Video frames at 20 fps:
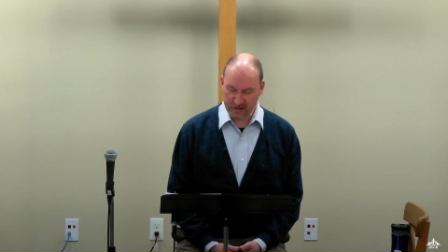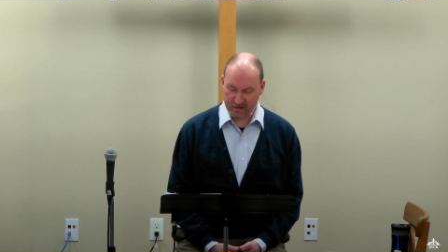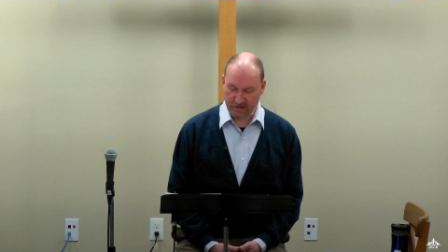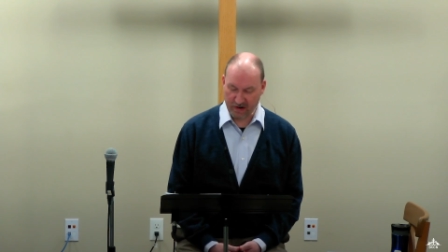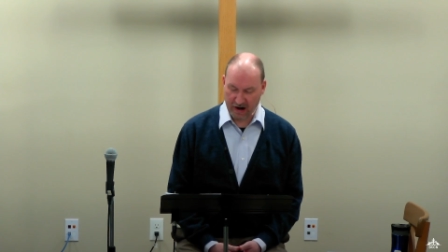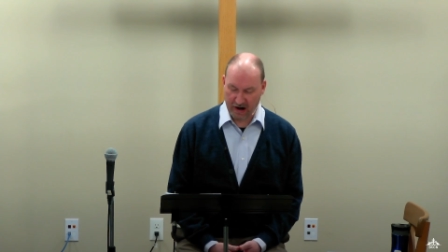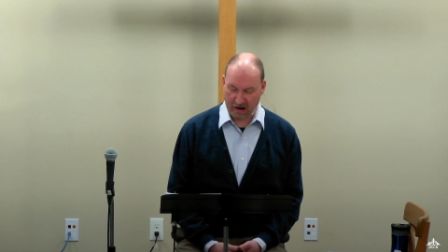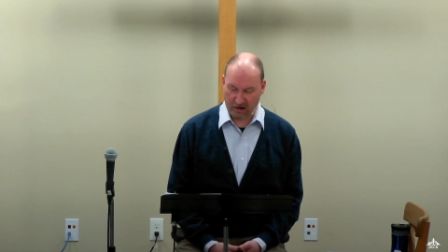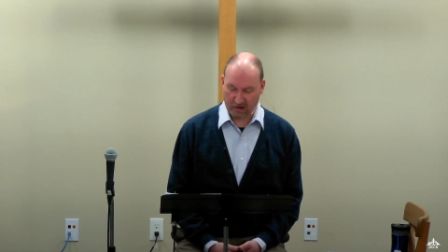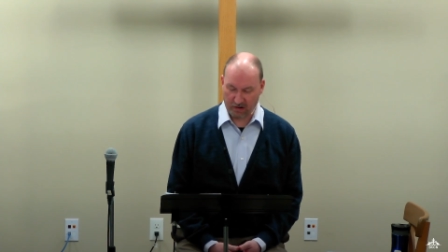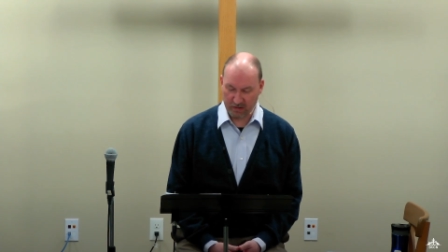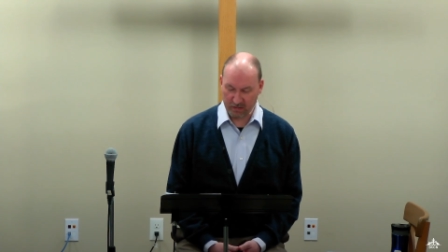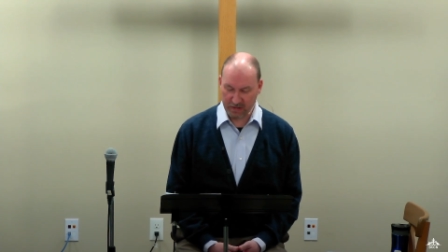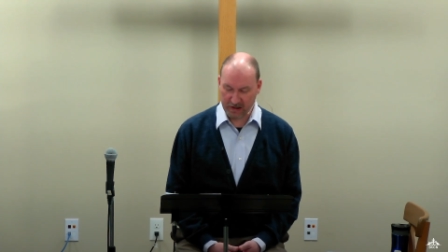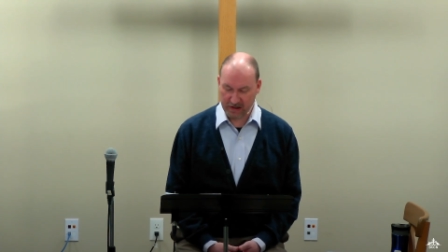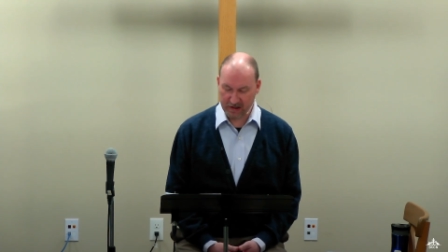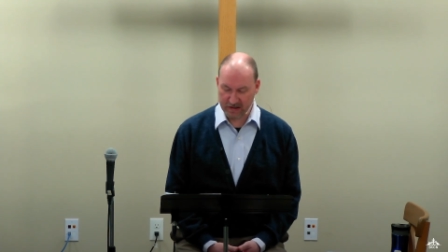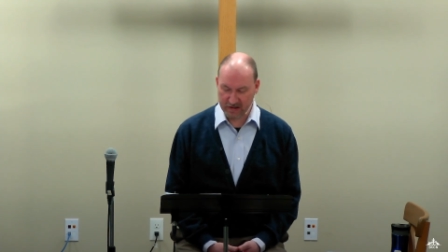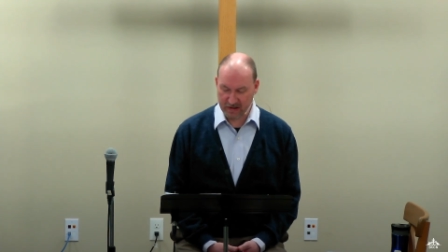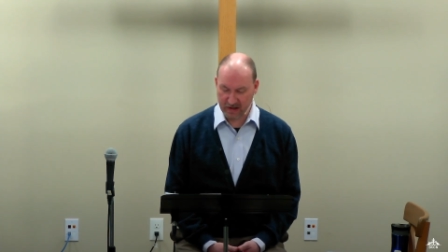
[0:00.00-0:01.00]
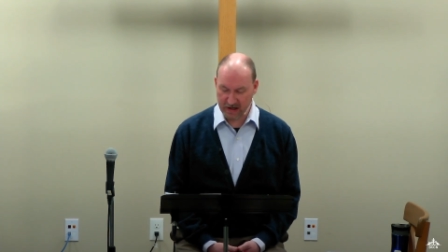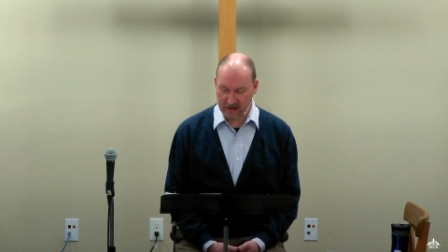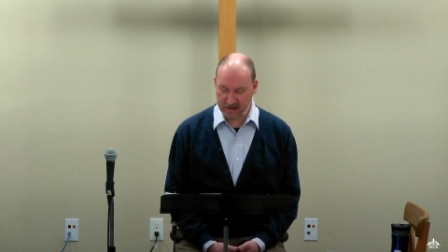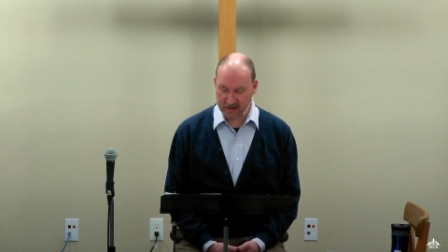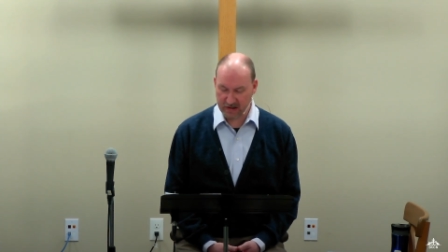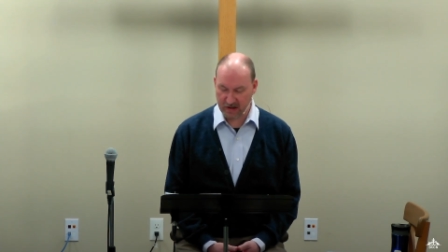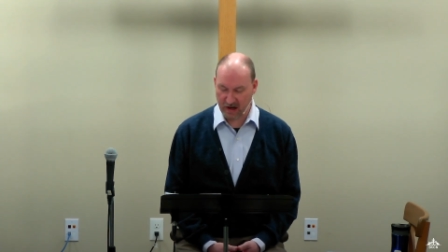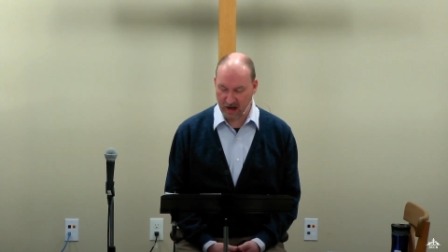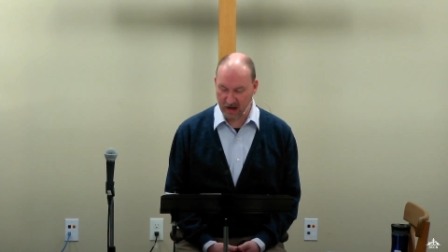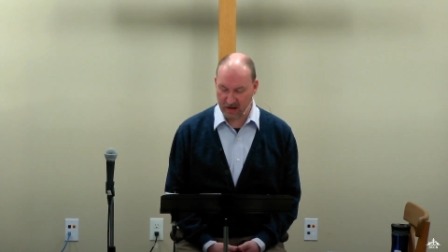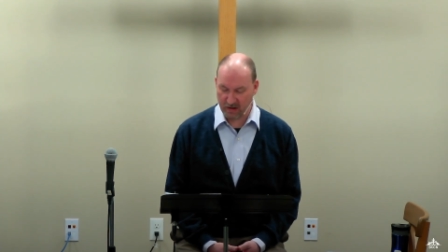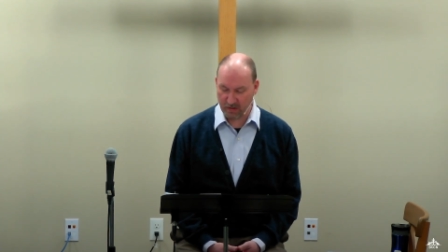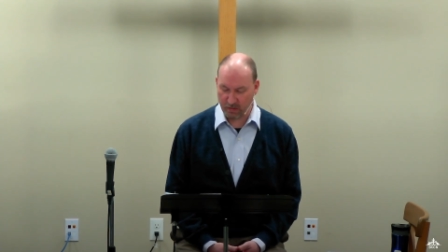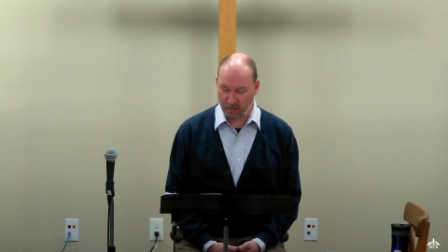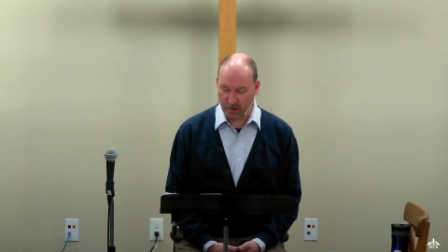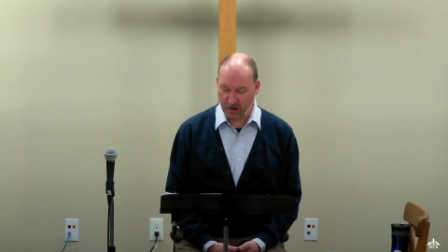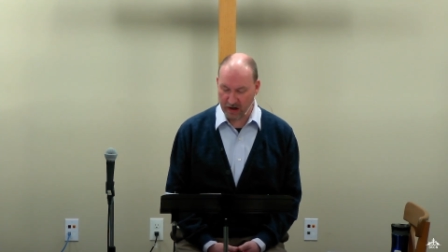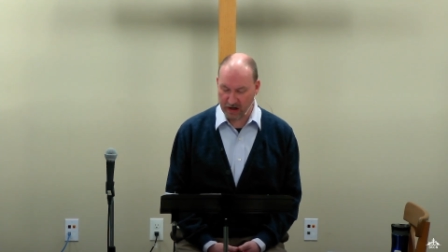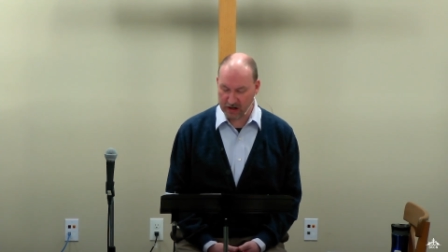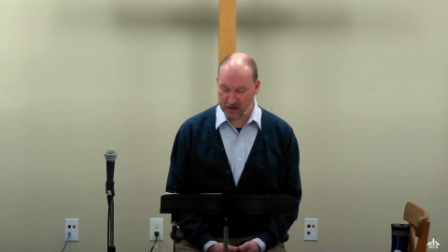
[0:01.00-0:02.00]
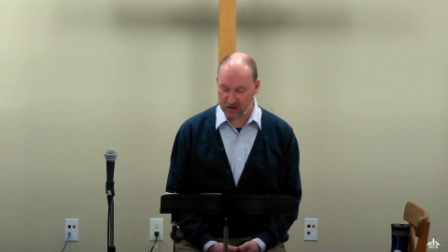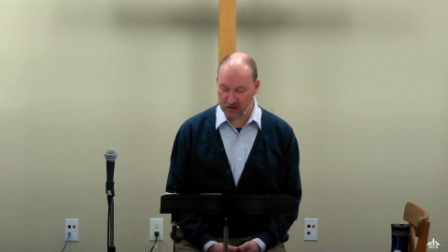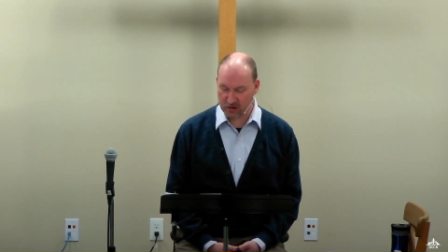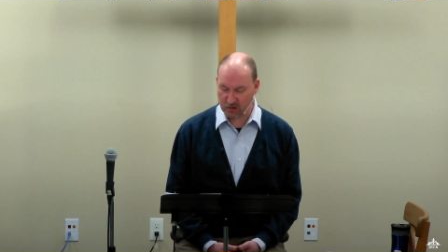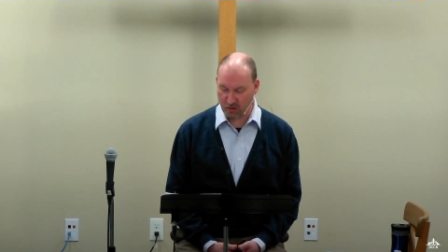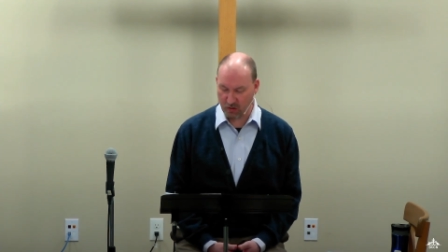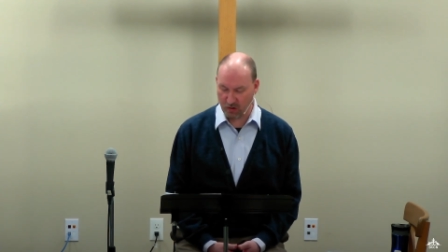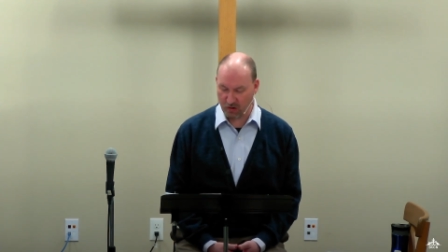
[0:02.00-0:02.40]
Ireland because they saw the British or,